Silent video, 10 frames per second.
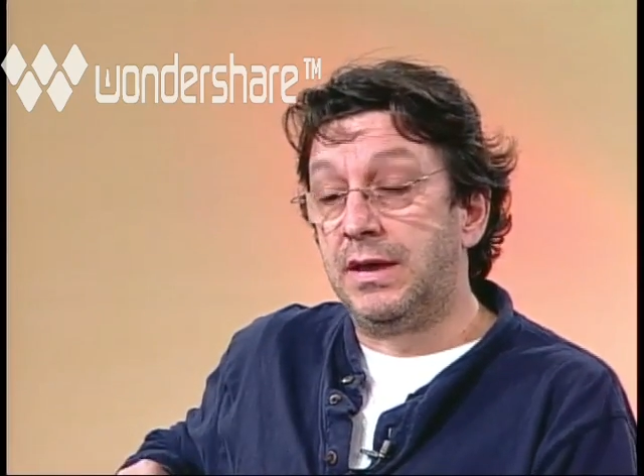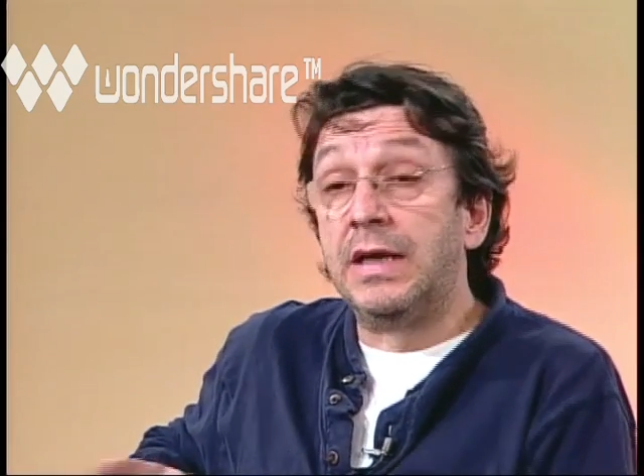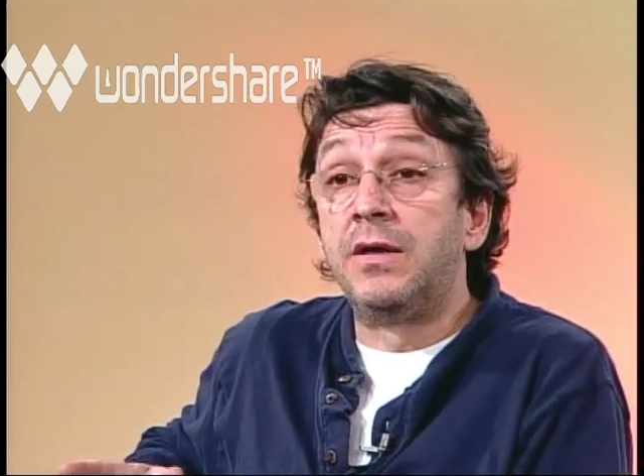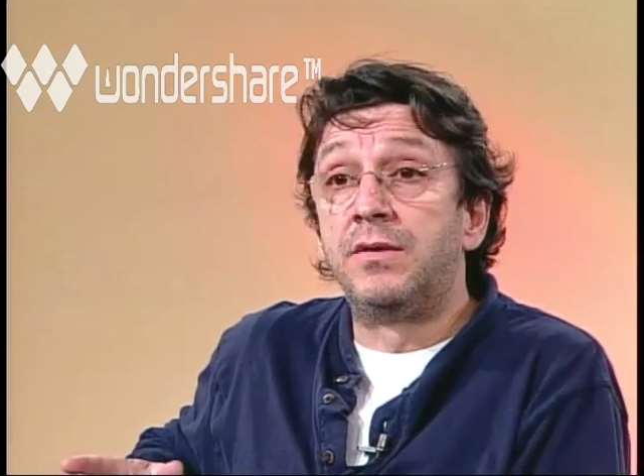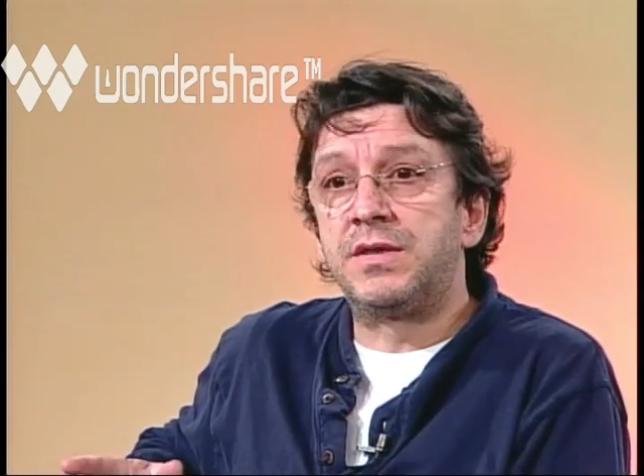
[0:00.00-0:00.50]

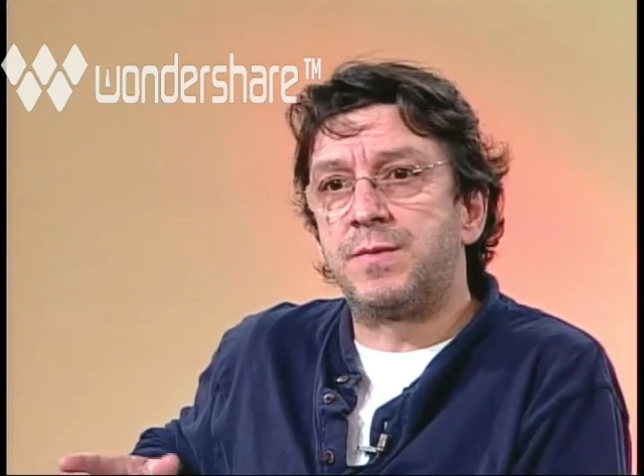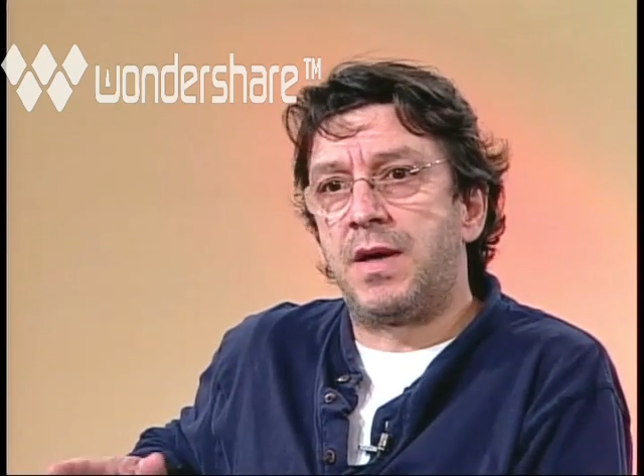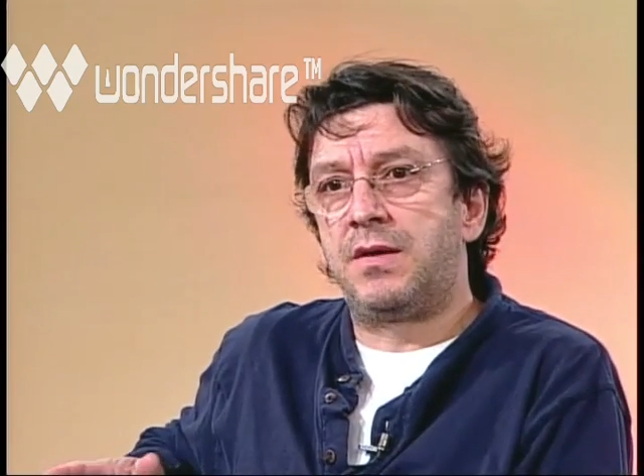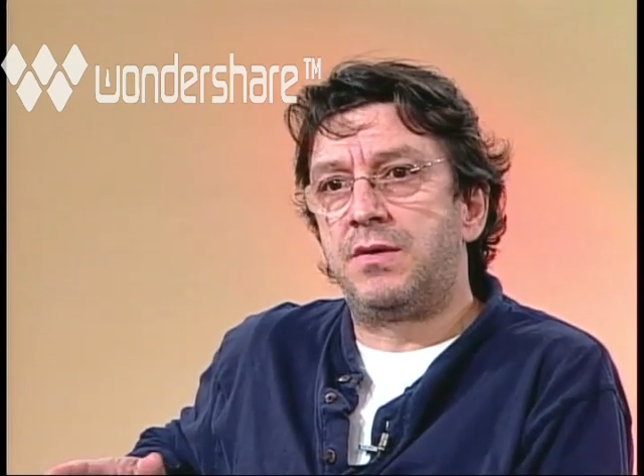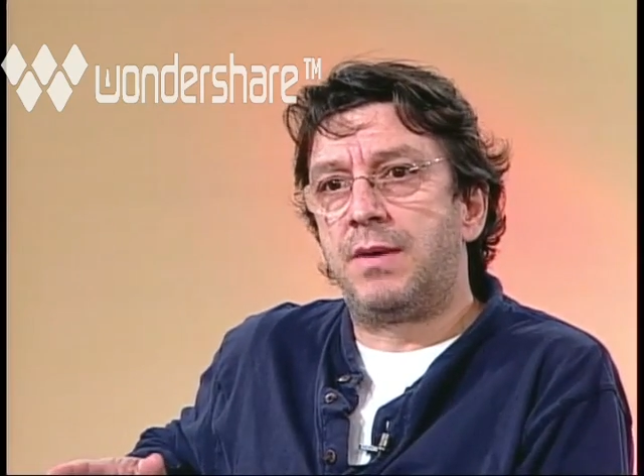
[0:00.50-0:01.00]
ignorance
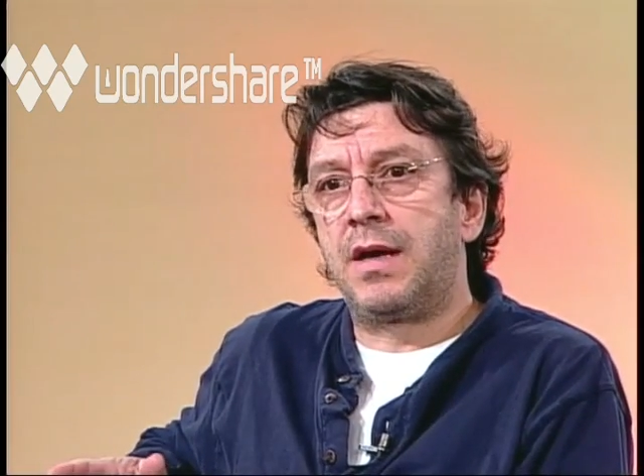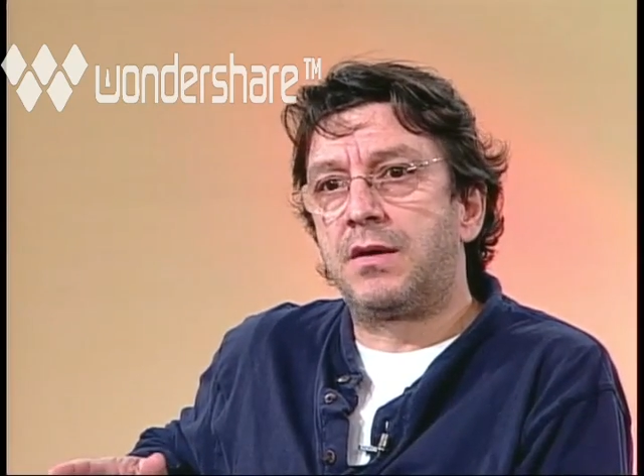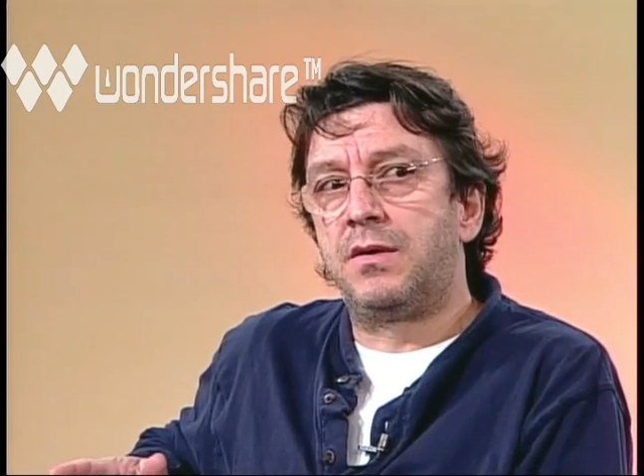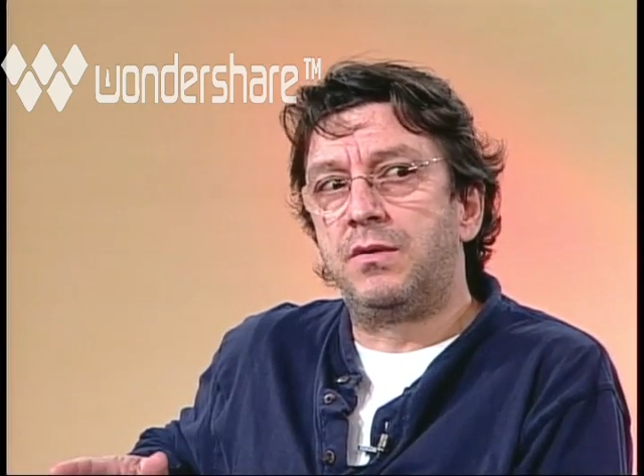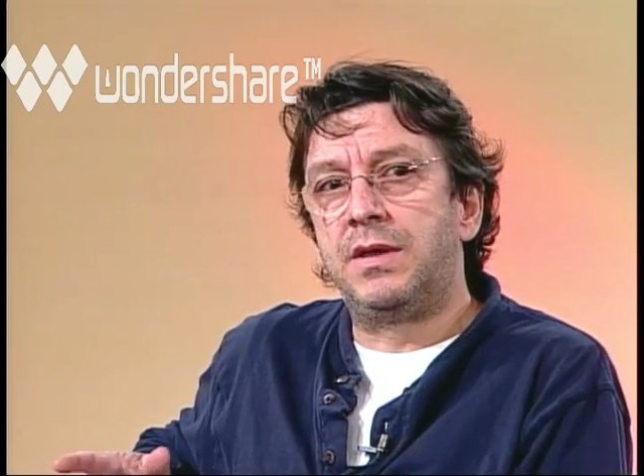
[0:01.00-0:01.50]
by the
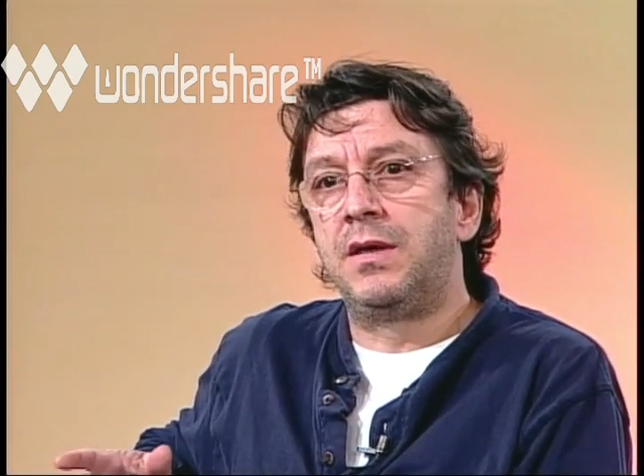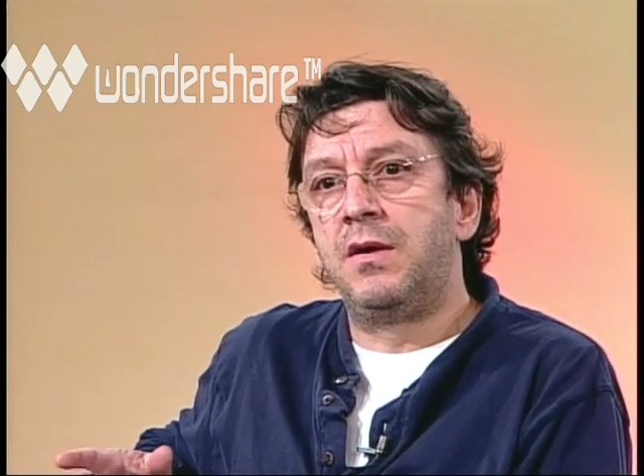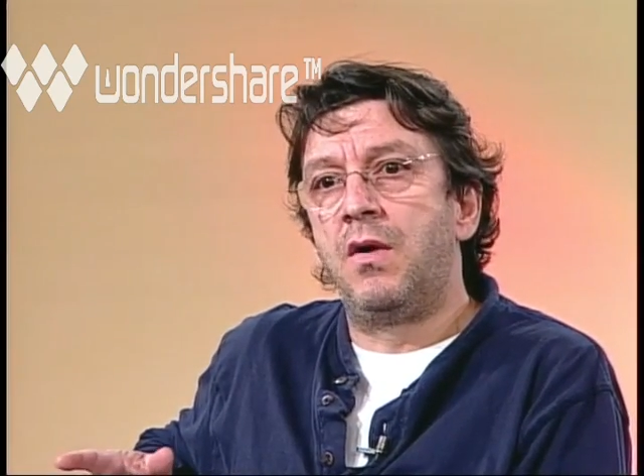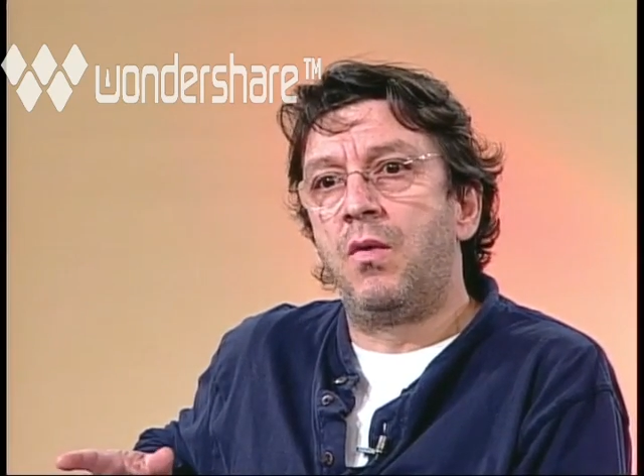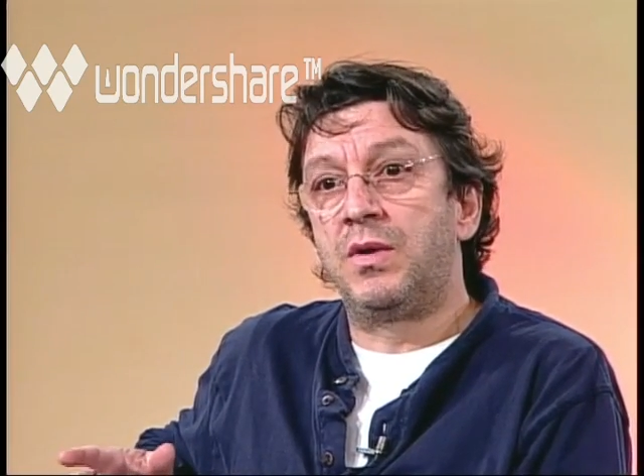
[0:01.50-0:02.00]
director, who
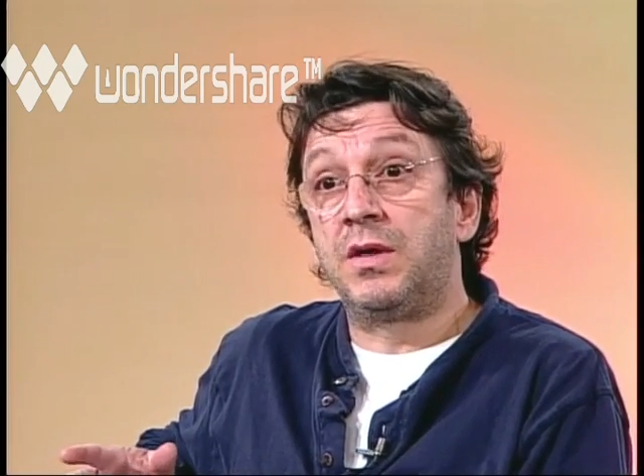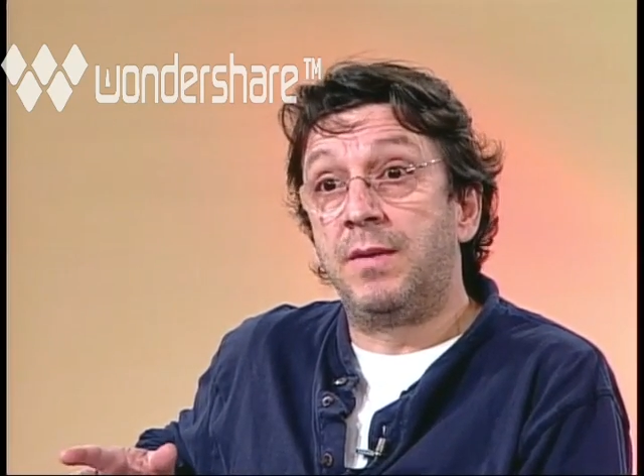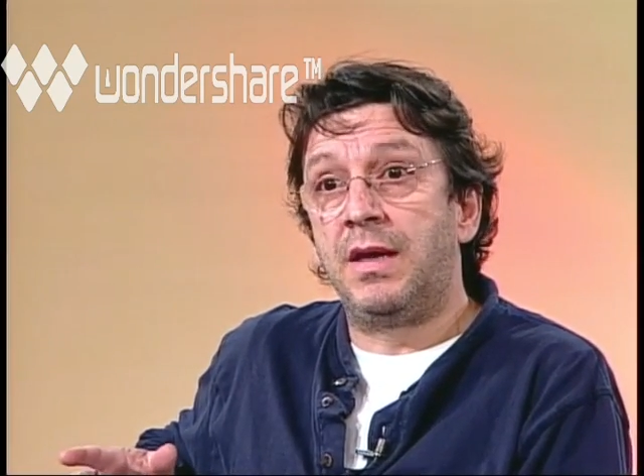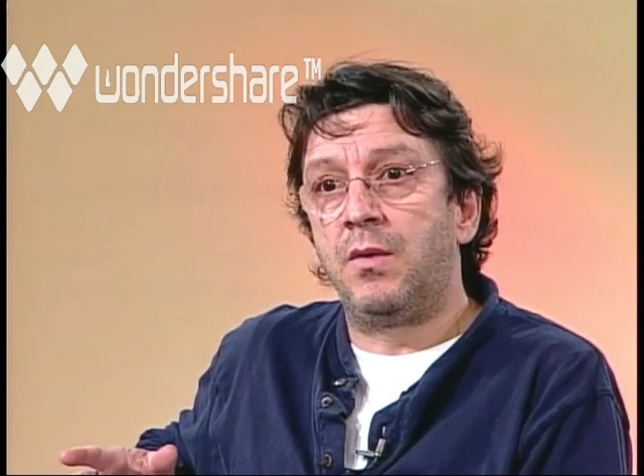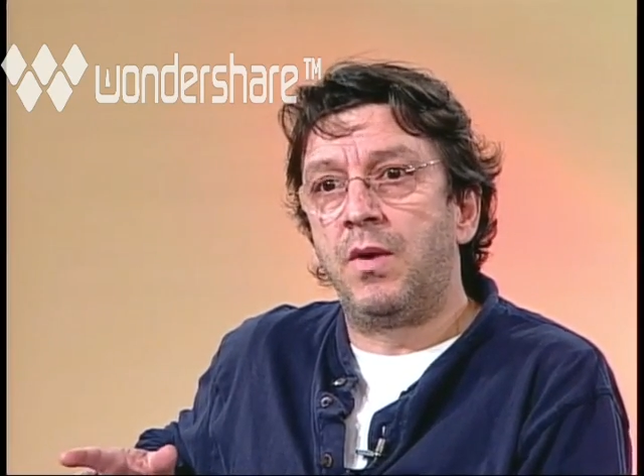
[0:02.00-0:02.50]
didn't know what
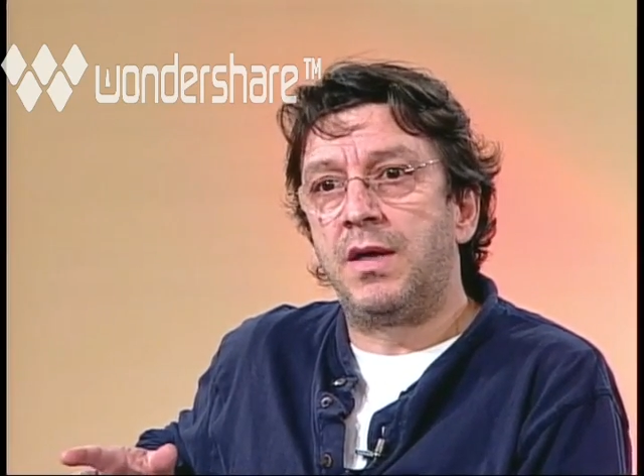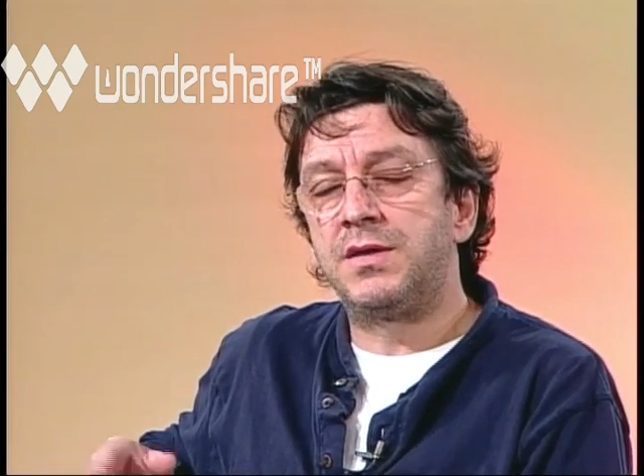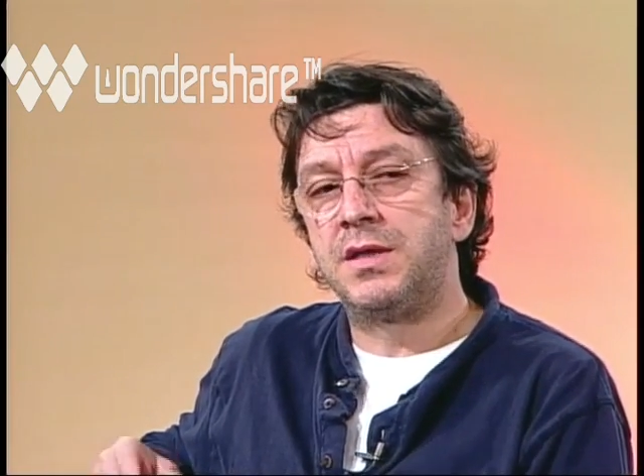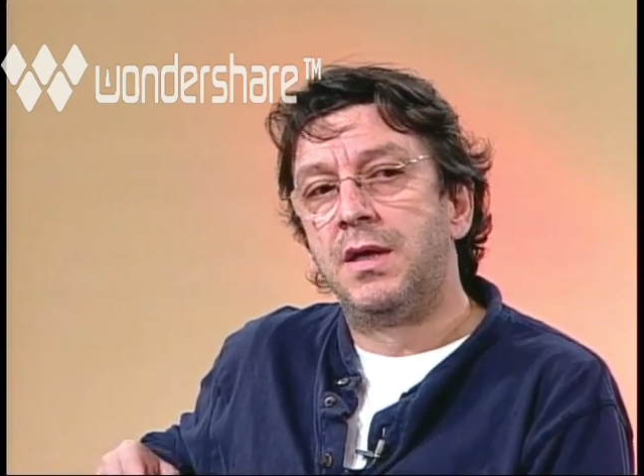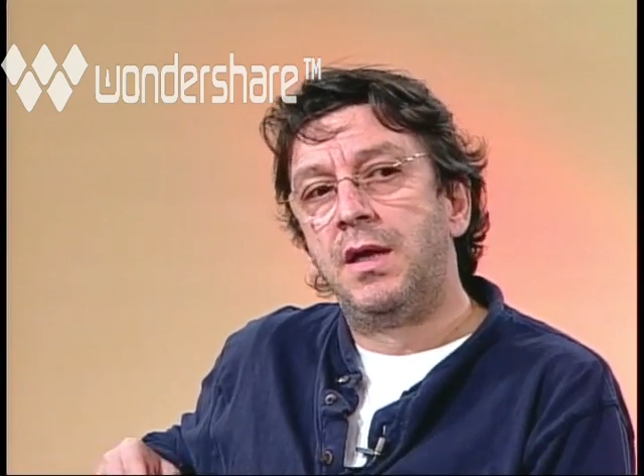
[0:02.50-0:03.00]
commedia
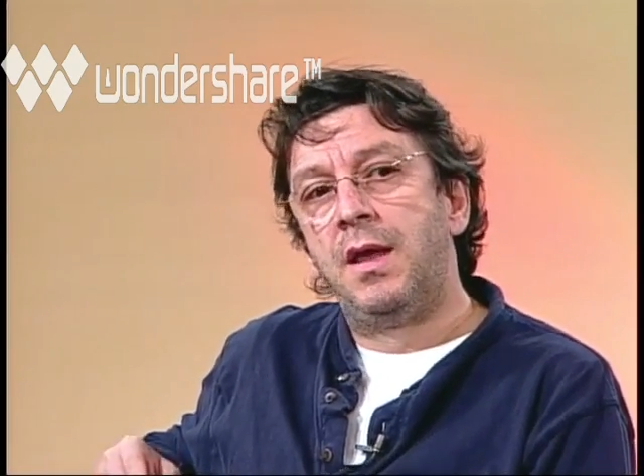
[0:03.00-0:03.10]
was.